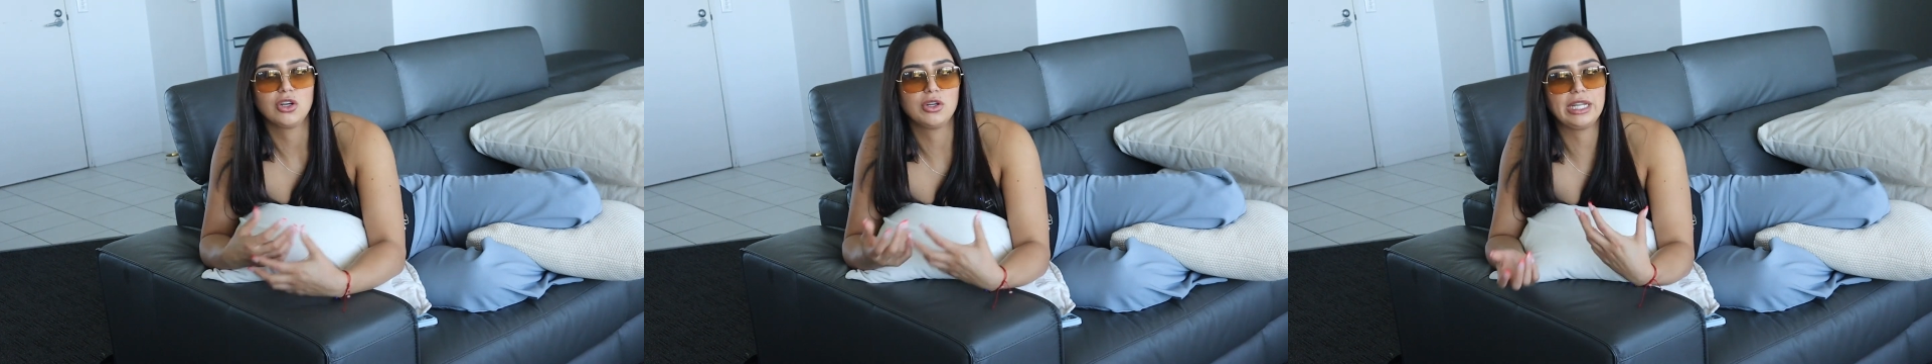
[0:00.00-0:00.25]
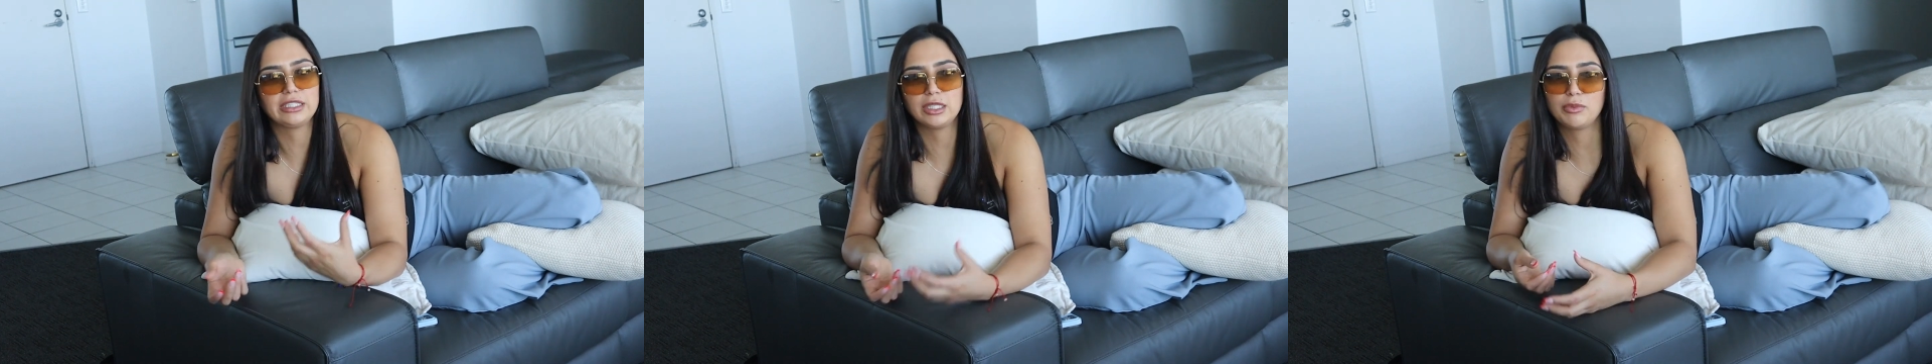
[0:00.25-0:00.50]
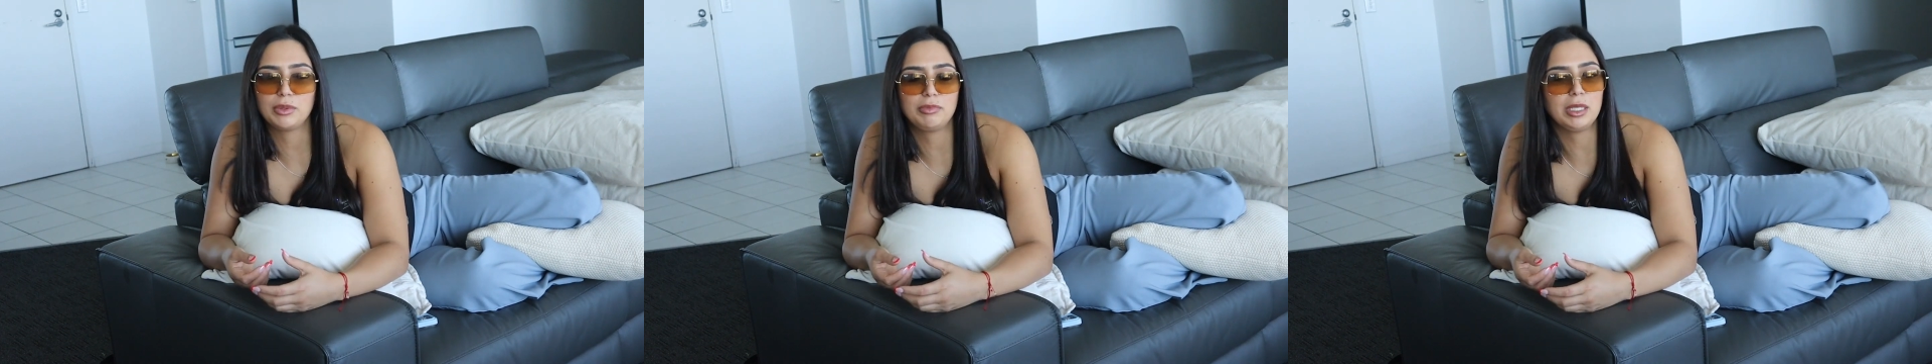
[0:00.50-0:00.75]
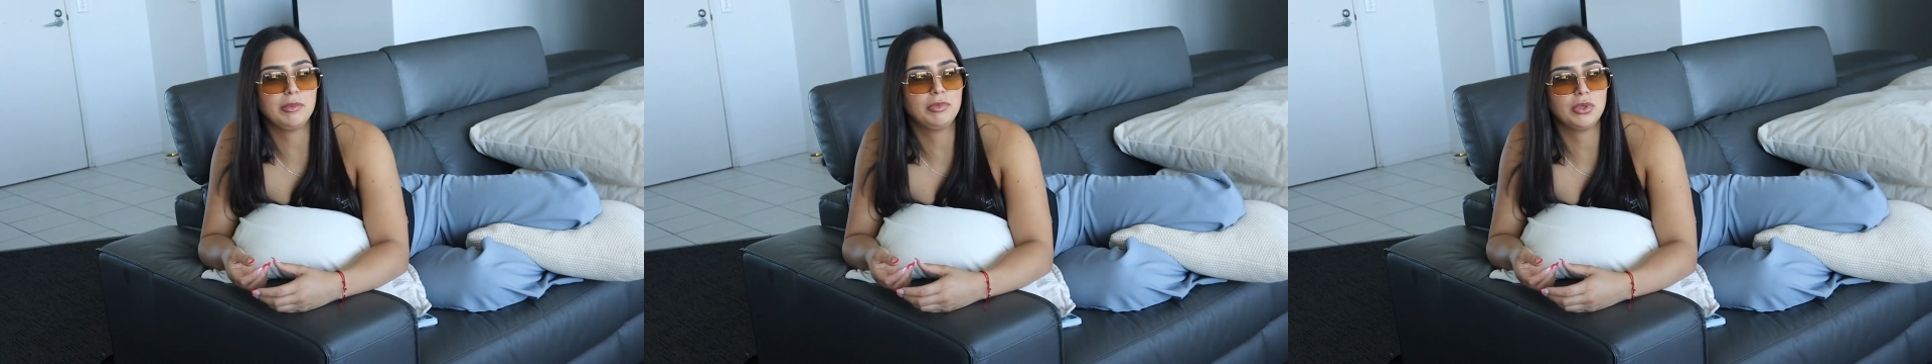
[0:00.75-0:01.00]
connecting with
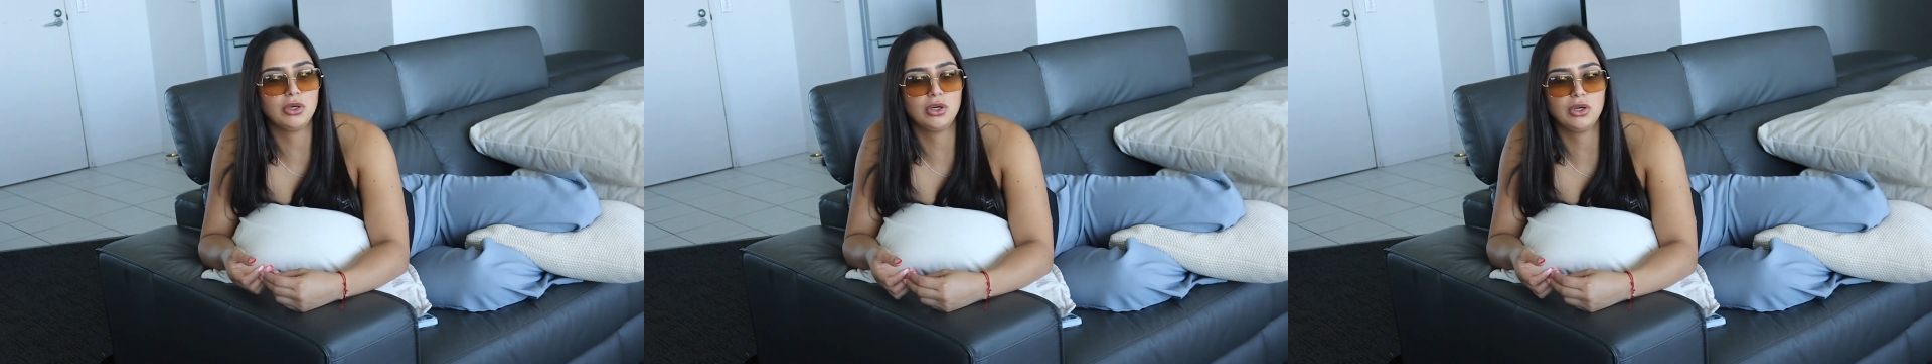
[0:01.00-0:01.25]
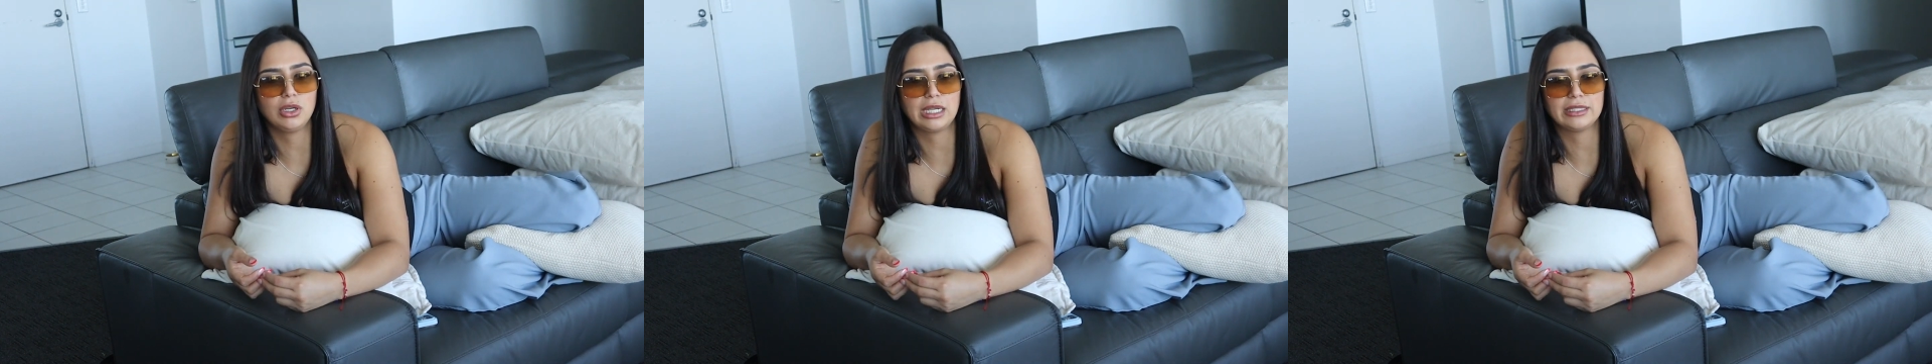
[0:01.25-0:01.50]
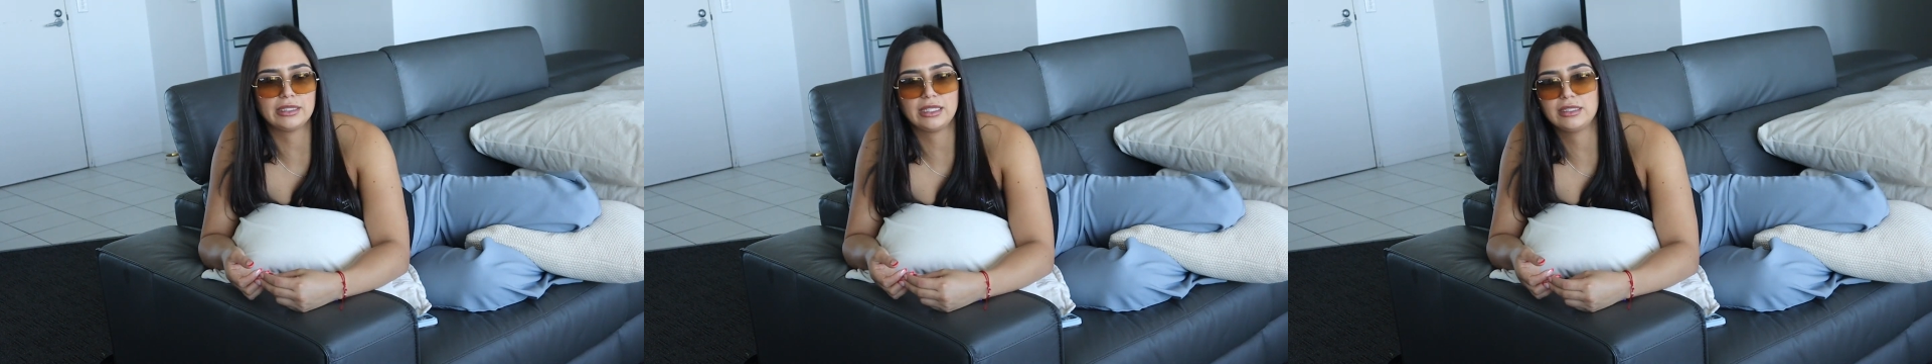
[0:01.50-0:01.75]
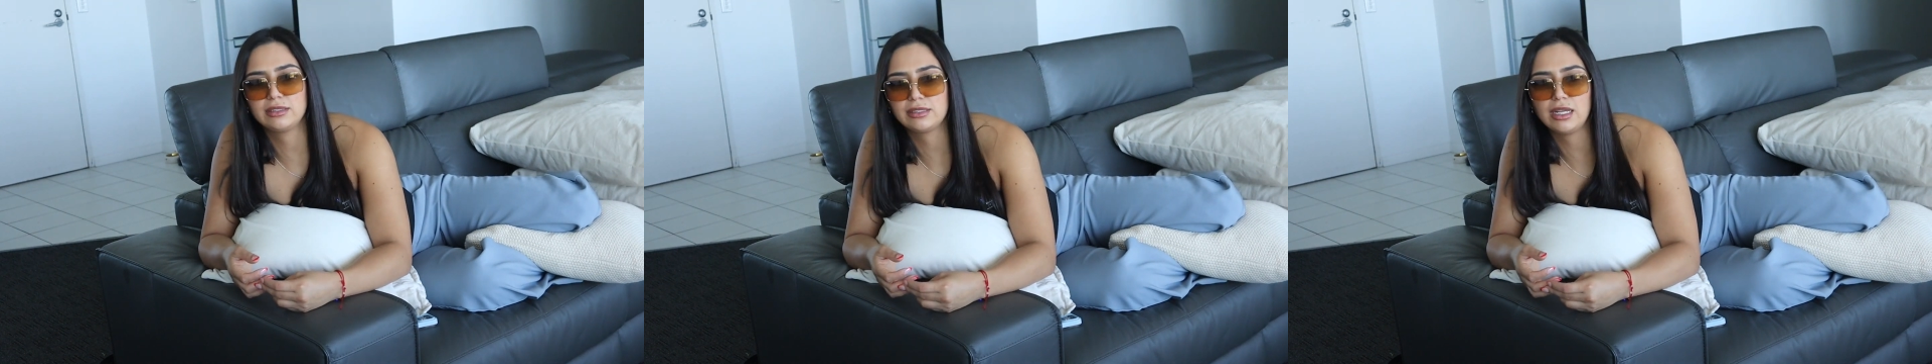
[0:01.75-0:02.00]
people, and
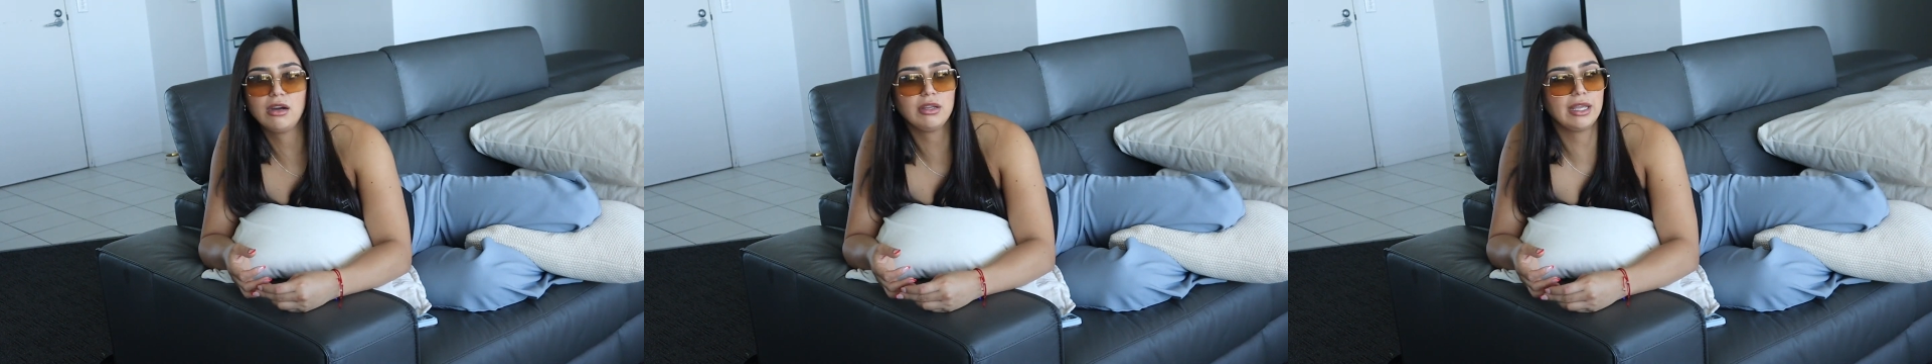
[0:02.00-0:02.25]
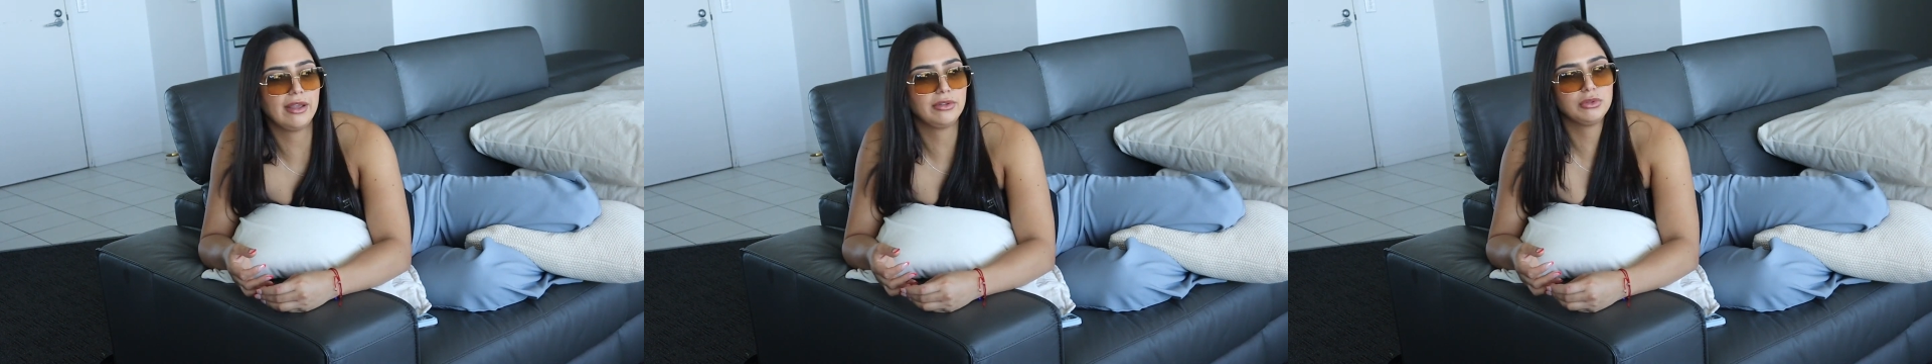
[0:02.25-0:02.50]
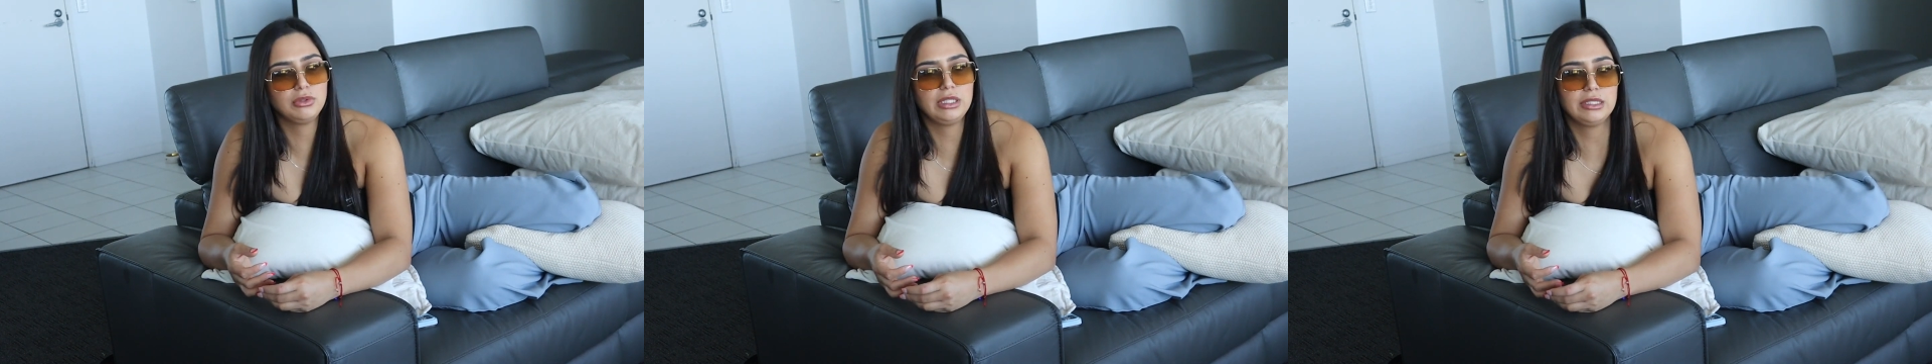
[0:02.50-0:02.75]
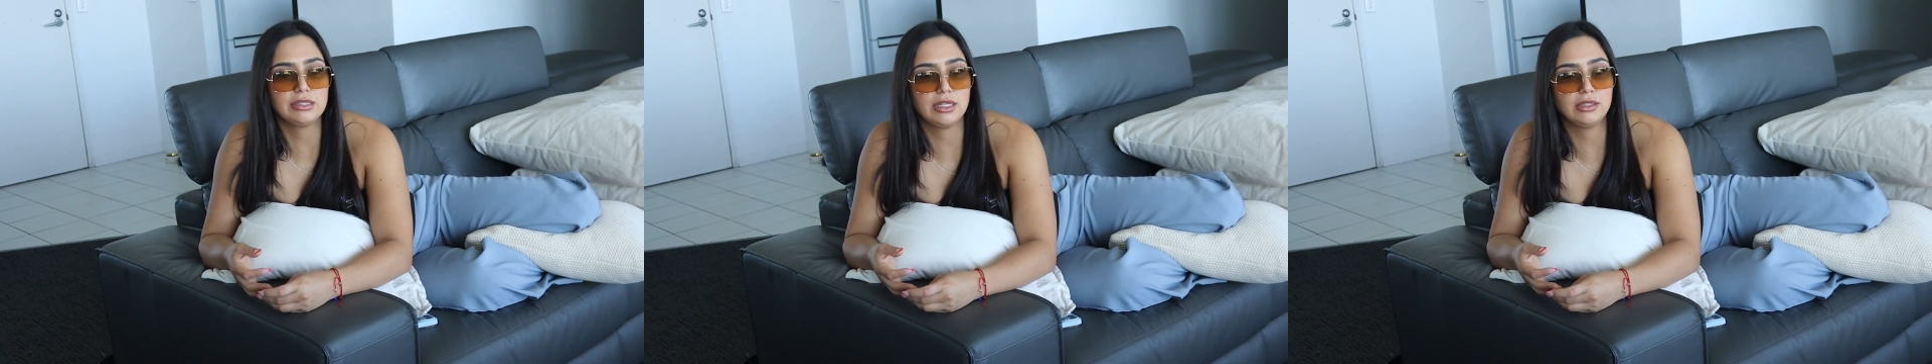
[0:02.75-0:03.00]
then say, oh yeah, I do
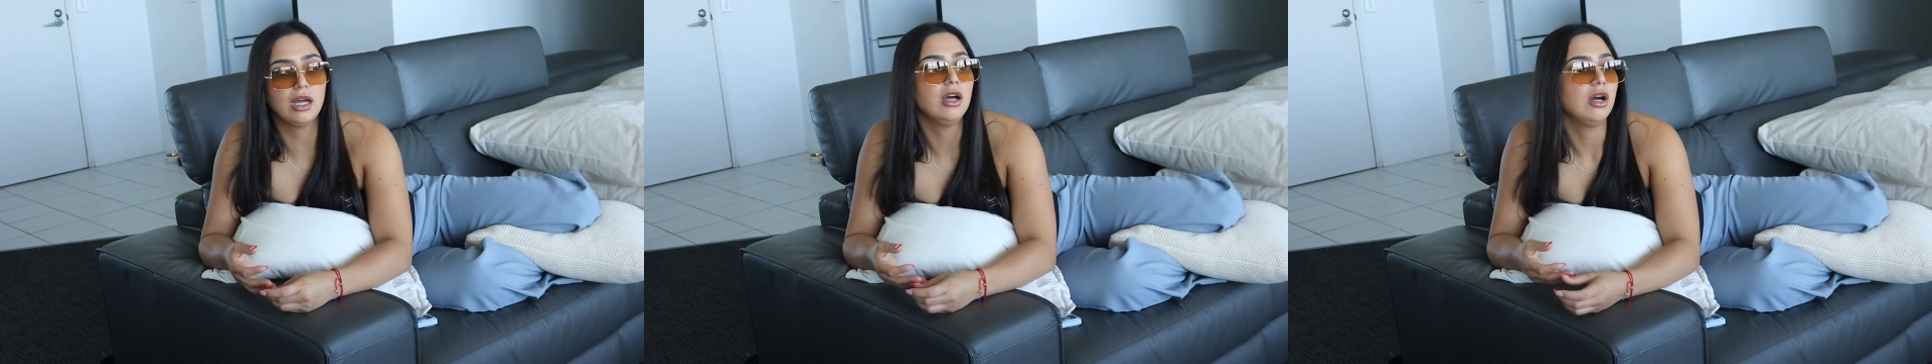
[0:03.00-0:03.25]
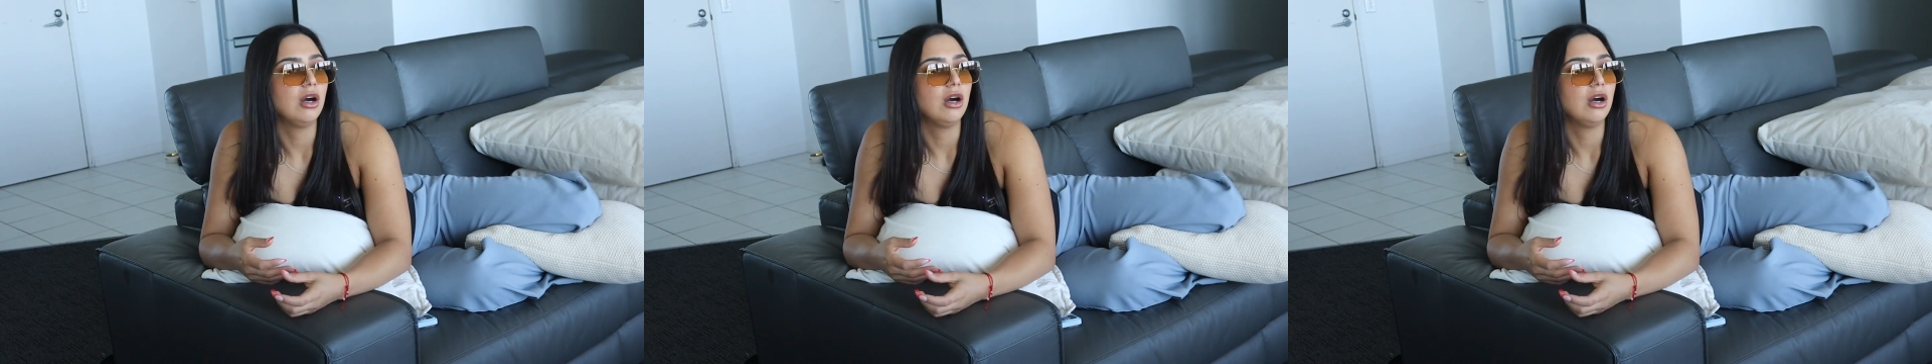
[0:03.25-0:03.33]
this and that.